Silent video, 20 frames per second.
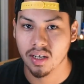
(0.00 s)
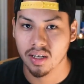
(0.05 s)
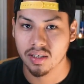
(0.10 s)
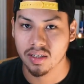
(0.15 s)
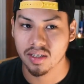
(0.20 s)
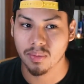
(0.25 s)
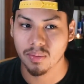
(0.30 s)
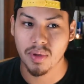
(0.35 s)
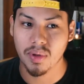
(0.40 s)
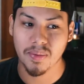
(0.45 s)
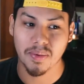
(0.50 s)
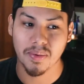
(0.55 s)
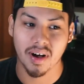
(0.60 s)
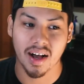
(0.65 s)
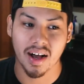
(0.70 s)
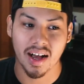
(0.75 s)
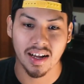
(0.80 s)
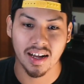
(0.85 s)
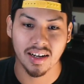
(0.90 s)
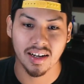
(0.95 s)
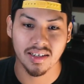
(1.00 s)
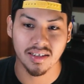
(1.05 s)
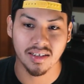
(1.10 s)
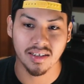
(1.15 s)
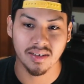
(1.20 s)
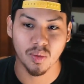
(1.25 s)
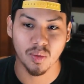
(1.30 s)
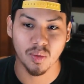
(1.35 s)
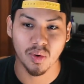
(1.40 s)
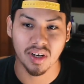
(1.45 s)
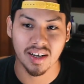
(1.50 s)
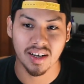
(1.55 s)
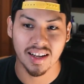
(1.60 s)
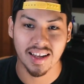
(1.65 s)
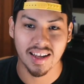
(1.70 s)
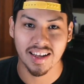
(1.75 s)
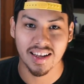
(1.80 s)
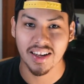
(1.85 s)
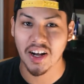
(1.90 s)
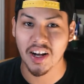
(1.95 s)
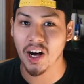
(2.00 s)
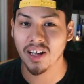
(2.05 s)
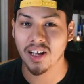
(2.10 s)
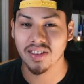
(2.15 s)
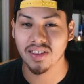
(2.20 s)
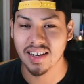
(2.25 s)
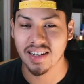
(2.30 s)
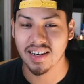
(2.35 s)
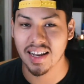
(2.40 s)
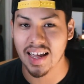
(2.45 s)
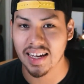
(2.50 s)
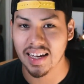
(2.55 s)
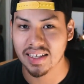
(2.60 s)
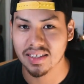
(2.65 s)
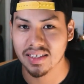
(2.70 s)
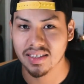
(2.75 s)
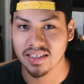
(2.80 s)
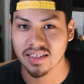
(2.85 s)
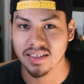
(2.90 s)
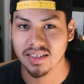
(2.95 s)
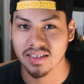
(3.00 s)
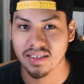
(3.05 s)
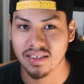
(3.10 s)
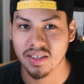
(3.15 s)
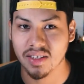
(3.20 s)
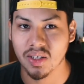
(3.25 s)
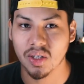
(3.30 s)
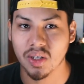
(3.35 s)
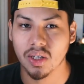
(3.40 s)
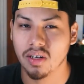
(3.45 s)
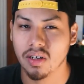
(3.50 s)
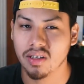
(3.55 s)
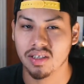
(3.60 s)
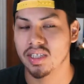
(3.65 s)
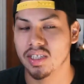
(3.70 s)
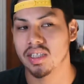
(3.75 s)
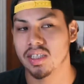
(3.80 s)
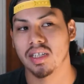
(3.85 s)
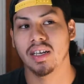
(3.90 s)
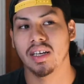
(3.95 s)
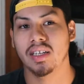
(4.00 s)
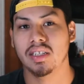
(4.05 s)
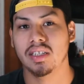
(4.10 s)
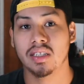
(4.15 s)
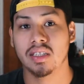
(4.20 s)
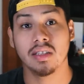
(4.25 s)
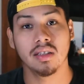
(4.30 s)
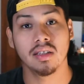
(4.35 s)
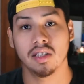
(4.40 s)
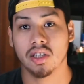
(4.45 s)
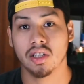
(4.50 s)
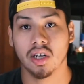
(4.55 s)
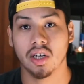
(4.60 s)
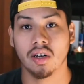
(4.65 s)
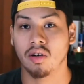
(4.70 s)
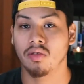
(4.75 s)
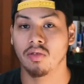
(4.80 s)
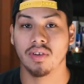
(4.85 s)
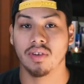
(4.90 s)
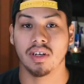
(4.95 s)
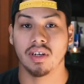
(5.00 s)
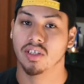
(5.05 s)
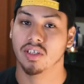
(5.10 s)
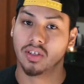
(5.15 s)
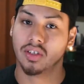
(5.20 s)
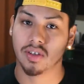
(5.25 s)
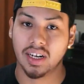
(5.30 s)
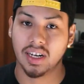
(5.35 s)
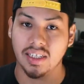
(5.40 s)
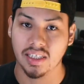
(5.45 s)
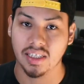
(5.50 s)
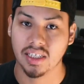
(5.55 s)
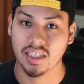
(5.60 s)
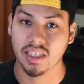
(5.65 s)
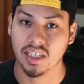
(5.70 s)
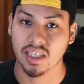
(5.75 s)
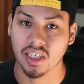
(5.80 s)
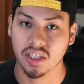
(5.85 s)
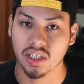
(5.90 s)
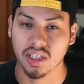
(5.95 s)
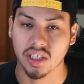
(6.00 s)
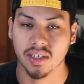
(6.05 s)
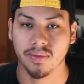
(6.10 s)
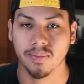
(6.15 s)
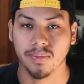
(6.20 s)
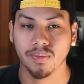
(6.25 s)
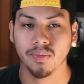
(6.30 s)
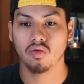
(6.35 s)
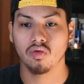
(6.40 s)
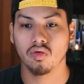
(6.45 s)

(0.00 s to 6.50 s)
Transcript: Some people hired one day, gone the next. You know, it's the turnover is crazy in a kitchen.